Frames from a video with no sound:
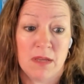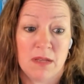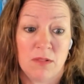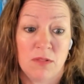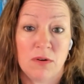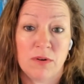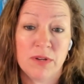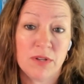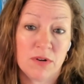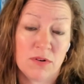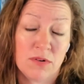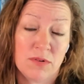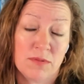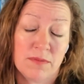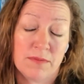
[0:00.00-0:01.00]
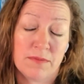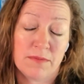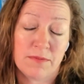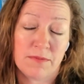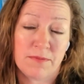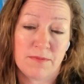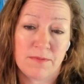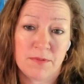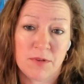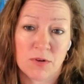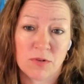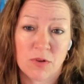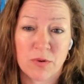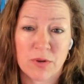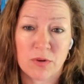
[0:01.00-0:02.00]
loyal your
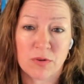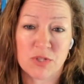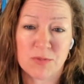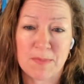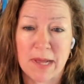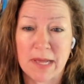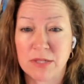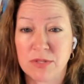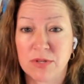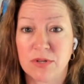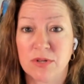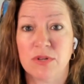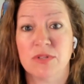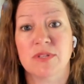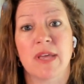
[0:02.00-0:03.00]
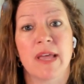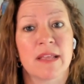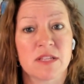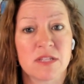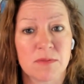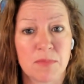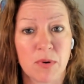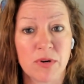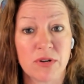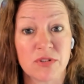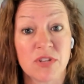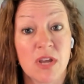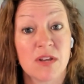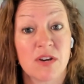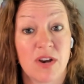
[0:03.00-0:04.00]
loyal sponsors and supporters,
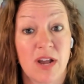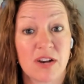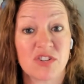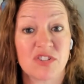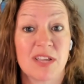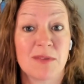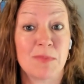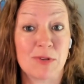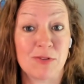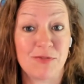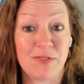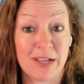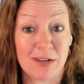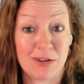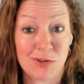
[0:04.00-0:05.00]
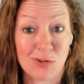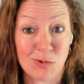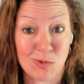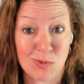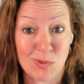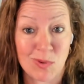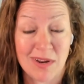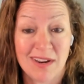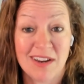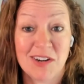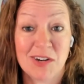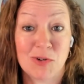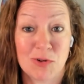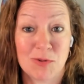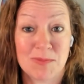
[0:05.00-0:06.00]
you're actually able to find new
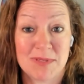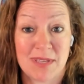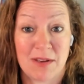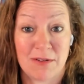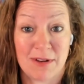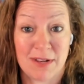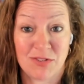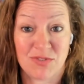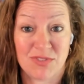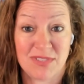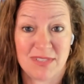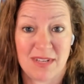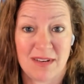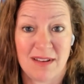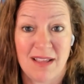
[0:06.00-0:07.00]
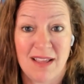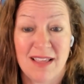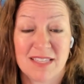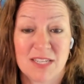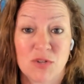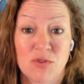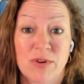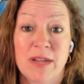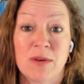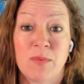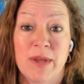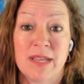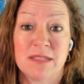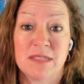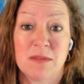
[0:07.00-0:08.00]
groups that are interested. It's a great
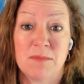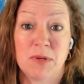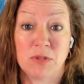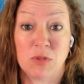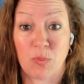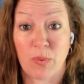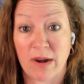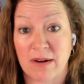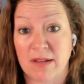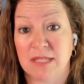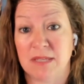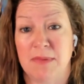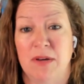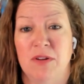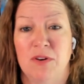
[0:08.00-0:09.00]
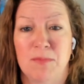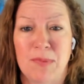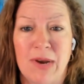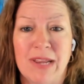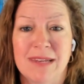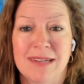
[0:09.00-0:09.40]
way to build awareness about your brand.